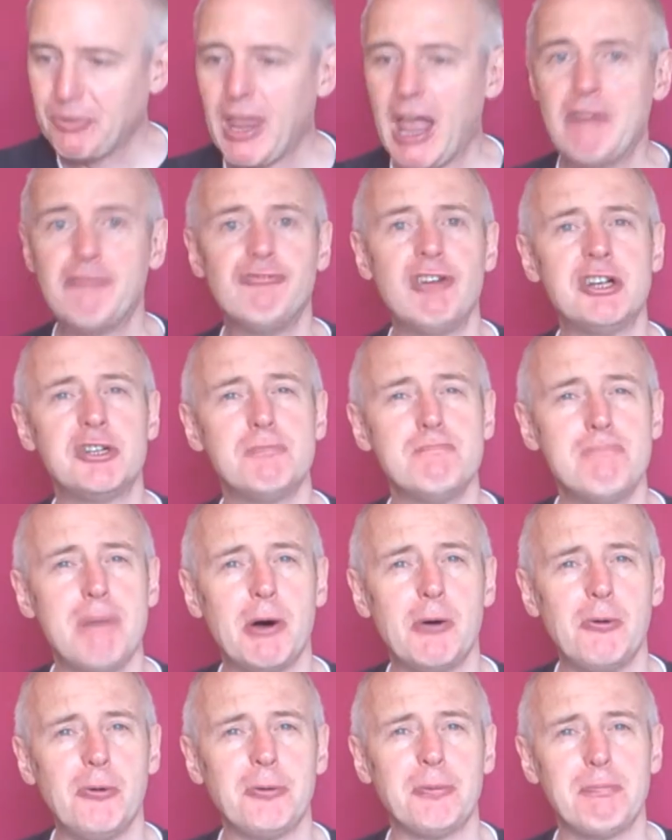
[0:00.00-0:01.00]
Yeah, rich,
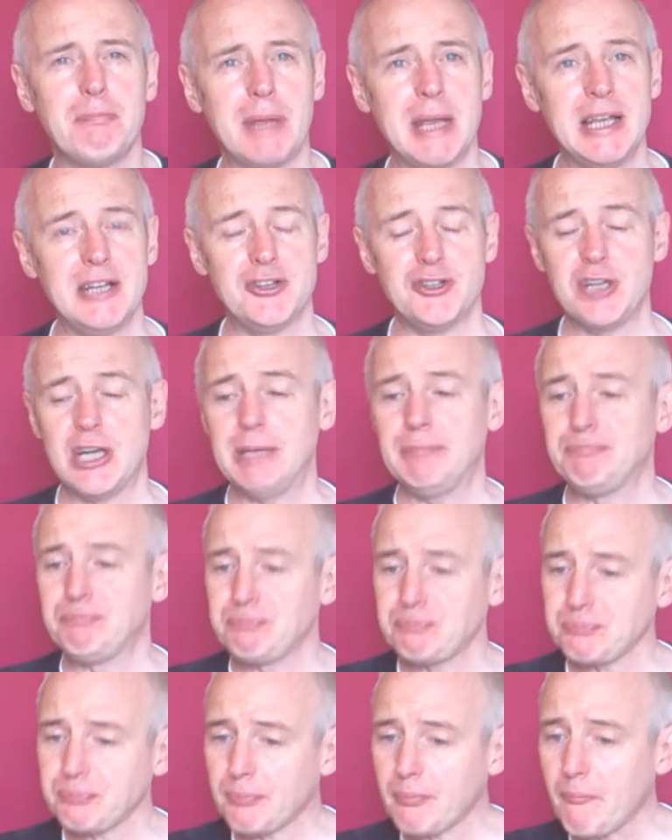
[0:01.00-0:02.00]
bold, peachy,
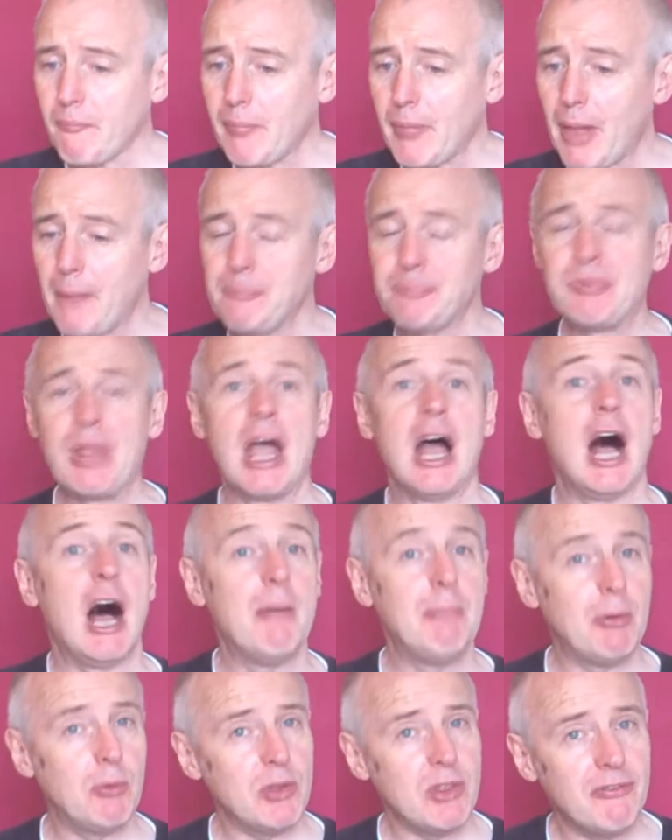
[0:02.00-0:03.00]

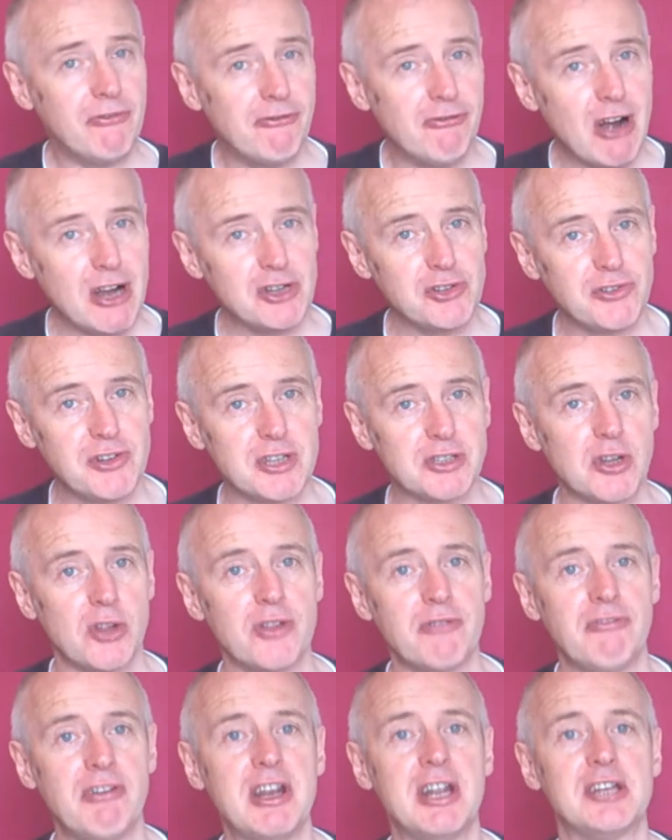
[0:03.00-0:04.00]
but with a freshness
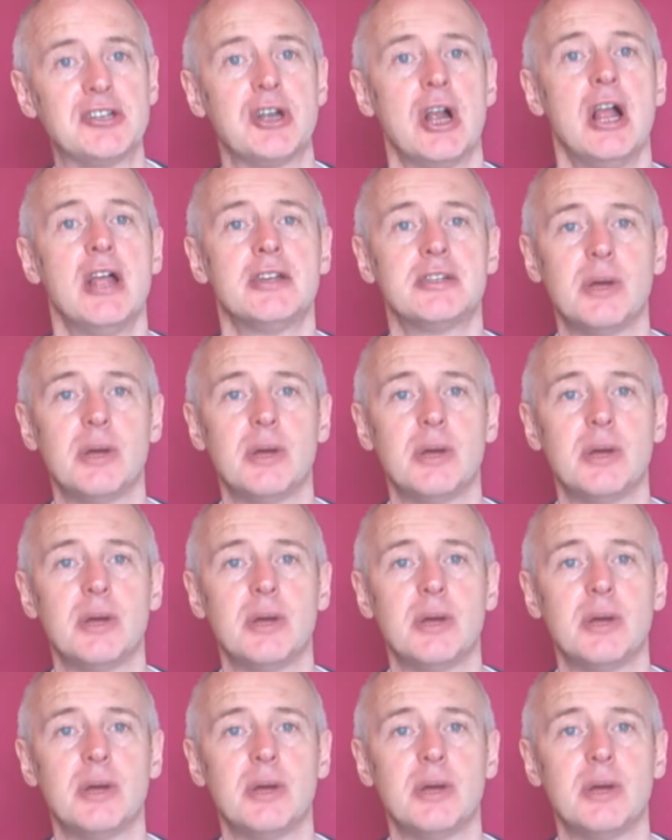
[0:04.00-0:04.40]
on the finish.